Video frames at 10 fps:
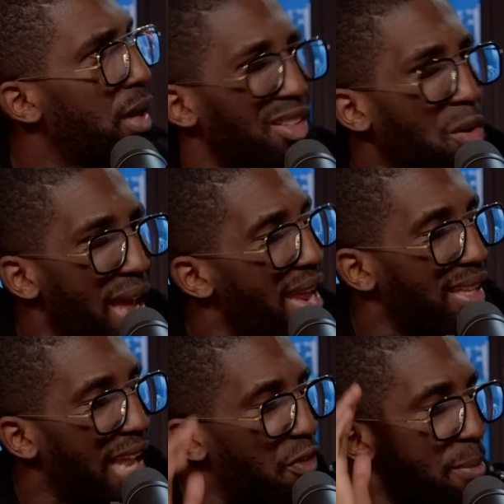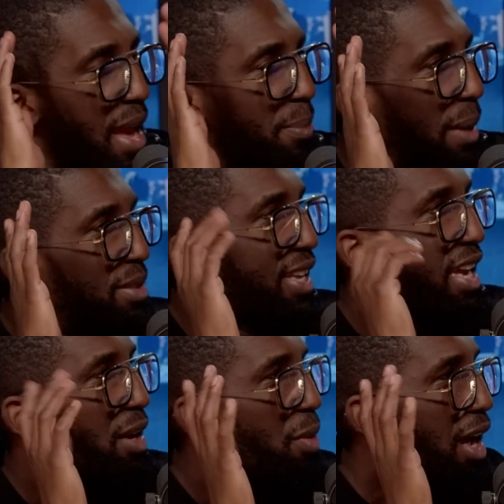I don't like that. Like, for me, I'm, I'm
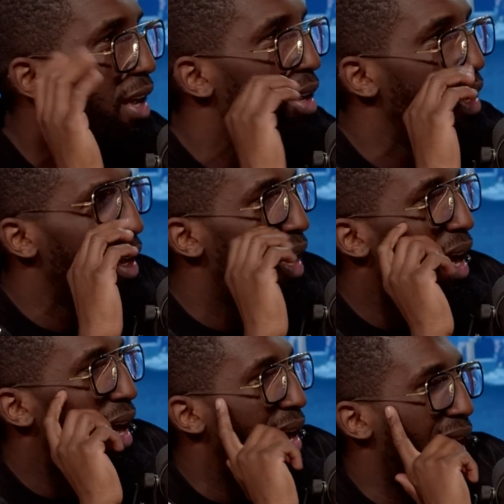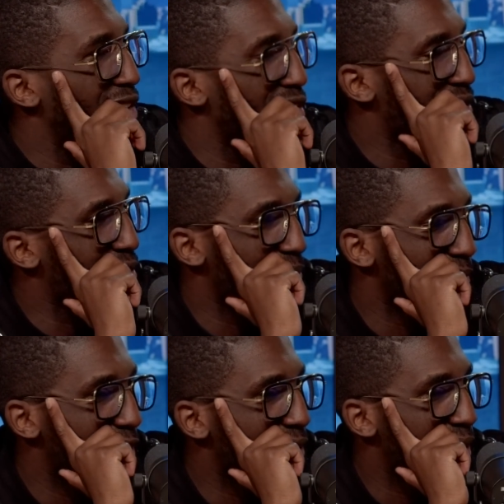scared. I, don't, I, I just,
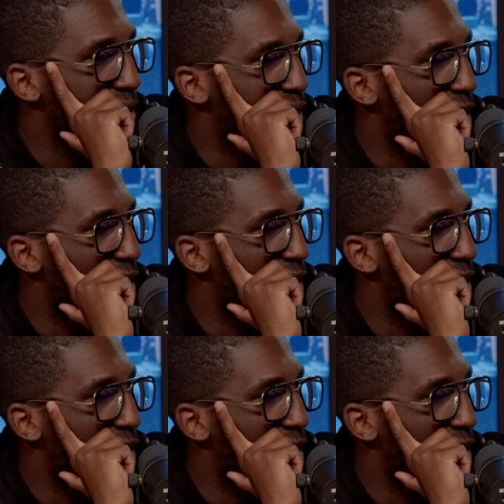it's